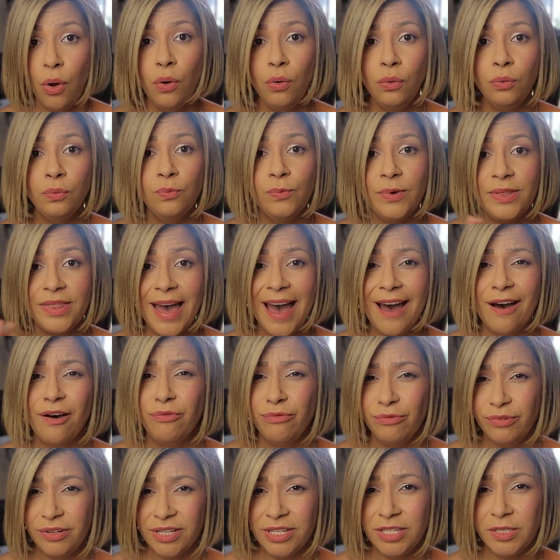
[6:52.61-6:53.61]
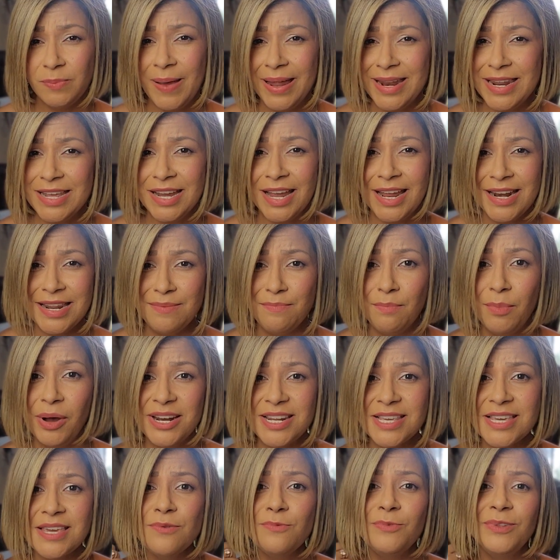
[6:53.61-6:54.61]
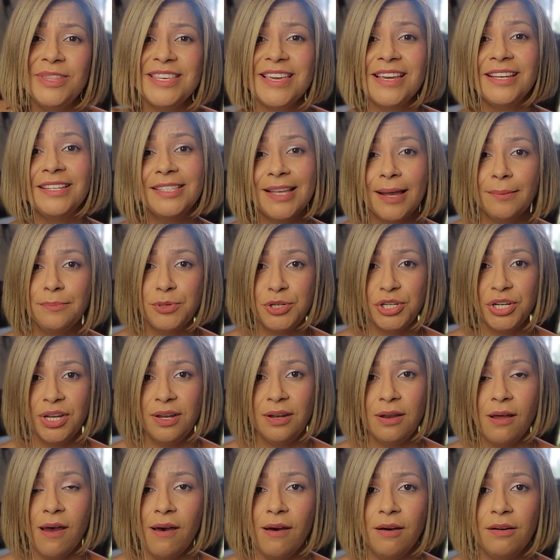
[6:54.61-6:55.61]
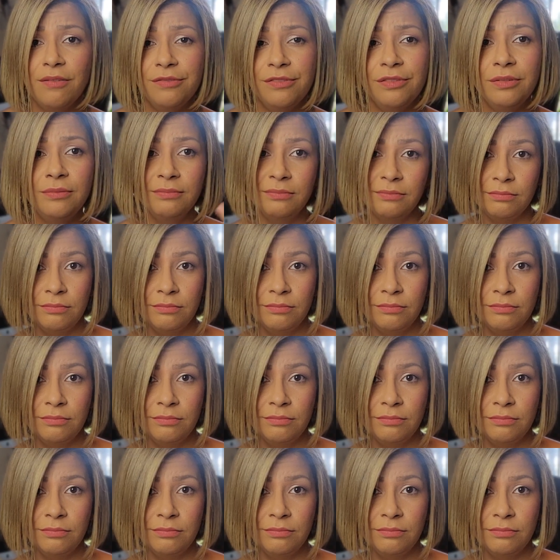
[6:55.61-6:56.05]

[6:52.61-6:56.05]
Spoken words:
own without really spending any money, with the exception of